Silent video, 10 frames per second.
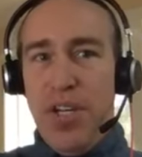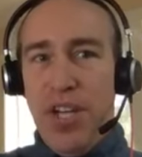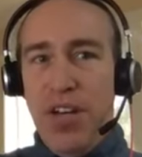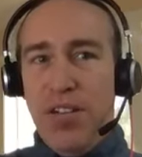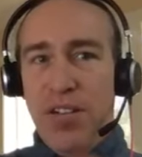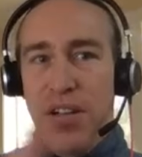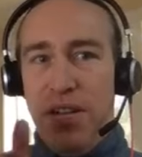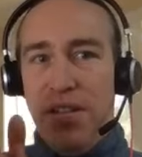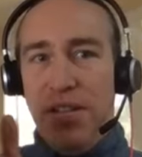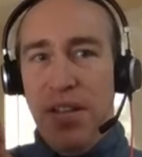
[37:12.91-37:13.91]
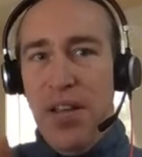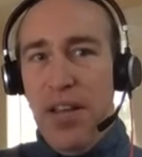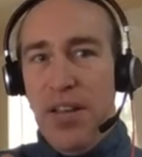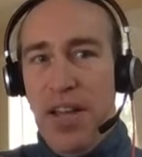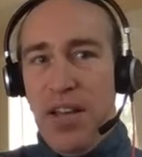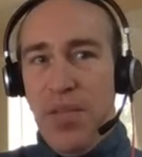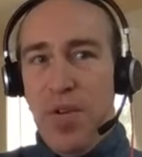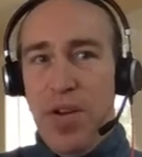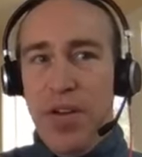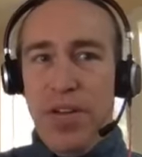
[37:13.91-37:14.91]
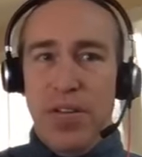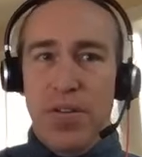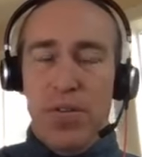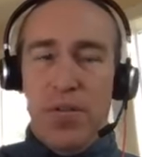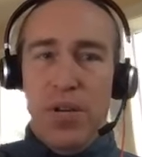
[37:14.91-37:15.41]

changelogs, tag them all? Do you